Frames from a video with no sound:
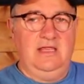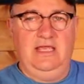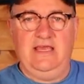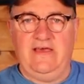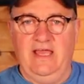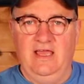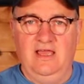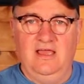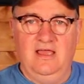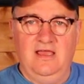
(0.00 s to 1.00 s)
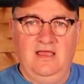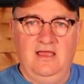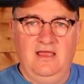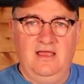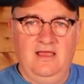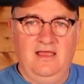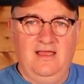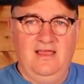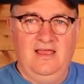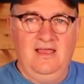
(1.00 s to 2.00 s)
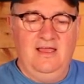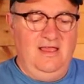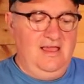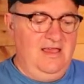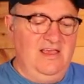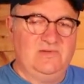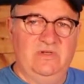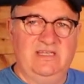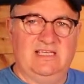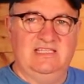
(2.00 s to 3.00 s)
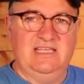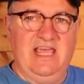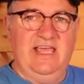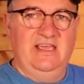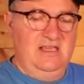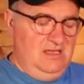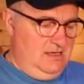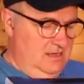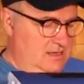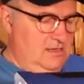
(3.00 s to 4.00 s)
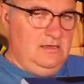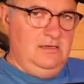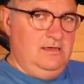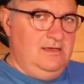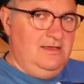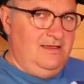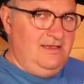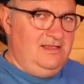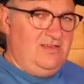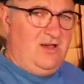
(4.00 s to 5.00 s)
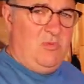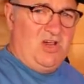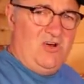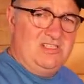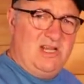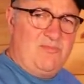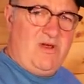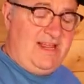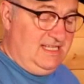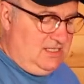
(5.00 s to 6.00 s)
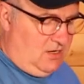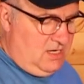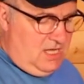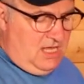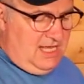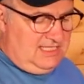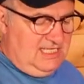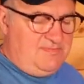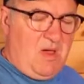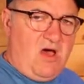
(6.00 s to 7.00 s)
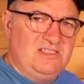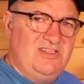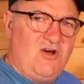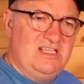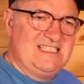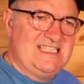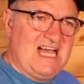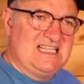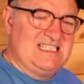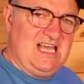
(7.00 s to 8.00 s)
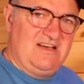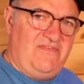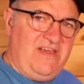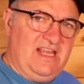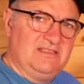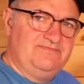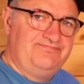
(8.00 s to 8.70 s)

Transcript: you hear that? That's what it does in the air. You think, oh my god, it's going to break. It's not. It's this bar is not a snug, snug fit,